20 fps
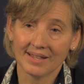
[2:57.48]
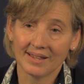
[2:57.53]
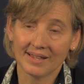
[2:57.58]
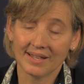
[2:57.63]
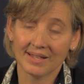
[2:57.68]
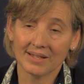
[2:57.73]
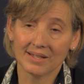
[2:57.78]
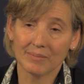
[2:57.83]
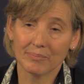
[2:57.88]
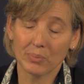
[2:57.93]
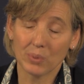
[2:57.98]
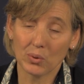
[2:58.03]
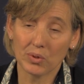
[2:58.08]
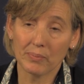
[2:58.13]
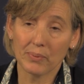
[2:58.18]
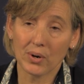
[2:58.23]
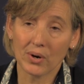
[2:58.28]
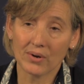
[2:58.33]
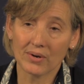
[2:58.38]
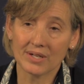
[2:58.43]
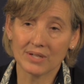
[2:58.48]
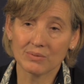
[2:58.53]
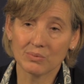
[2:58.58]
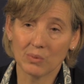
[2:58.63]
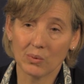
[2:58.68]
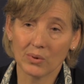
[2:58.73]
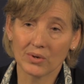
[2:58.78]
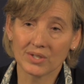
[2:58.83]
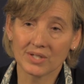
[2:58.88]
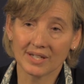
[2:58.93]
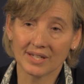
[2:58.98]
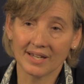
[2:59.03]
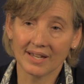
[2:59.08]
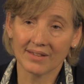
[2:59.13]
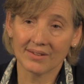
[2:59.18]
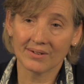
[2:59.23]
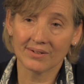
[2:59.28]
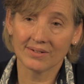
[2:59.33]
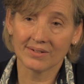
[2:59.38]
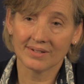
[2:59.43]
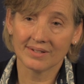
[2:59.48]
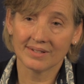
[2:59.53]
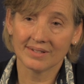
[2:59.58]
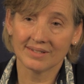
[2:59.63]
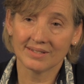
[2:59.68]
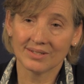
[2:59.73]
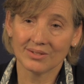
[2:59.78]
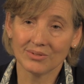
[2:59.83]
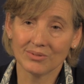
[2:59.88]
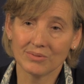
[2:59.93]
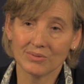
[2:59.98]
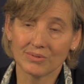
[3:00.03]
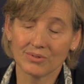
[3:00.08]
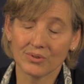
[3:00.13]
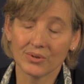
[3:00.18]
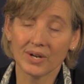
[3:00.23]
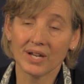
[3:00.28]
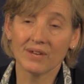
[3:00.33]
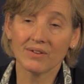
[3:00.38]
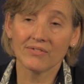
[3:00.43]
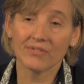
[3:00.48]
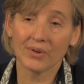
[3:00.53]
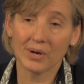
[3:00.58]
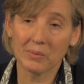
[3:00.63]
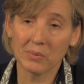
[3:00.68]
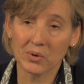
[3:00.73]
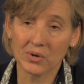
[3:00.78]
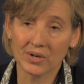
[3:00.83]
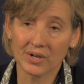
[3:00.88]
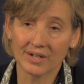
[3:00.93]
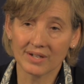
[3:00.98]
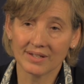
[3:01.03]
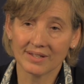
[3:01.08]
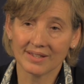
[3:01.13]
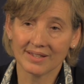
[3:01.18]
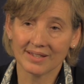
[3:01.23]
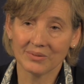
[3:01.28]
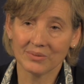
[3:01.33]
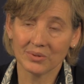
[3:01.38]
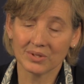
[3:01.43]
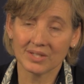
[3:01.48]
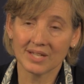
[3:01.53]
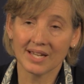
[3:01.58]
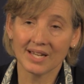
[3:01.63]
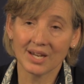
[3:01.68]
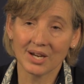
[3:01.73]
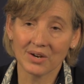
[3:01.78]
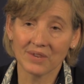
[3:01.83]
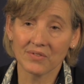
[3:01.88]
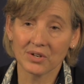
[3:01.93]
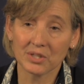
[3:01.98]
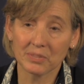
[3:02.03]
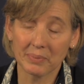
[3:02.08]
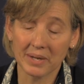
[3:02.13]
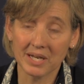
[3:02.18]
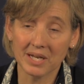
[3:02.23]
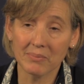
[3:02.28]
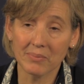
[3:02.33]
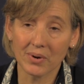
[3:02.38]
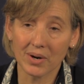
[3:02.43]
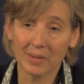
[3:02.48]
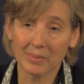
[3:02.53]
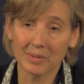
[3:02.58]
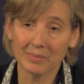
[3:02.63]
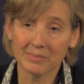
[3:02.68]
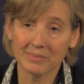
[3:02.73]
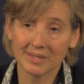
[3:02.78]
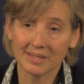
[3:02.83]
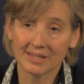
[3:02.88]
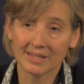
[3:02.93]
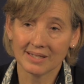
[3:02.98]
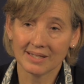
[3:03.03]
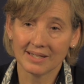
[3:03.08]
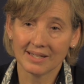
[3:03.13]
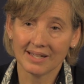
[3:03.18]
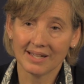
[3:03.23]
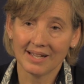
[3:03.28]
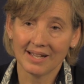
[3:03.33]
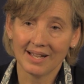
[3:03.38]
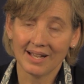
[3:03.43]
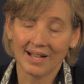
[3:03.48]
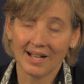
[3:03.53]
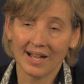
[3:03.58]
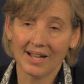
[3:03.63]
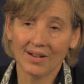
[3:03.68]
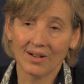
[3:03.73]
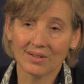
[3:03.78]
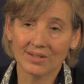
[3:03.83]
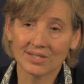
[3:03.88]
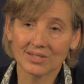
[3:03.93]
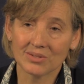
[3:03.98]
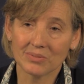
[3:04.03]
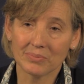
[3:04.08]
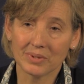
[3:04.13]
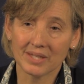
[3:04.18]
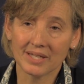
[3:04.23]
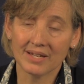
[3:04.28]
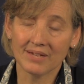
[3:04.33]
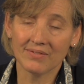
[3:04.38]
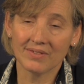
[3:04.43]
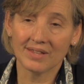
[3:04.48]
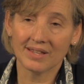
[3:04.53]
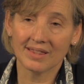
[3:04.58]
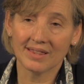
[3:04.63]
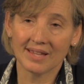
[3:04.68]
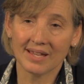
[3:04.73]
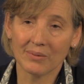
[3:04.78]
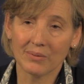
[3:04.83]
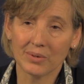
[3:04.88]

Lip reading: that both parties will work together to create a framework that will take care of our spending problem. I also believe that they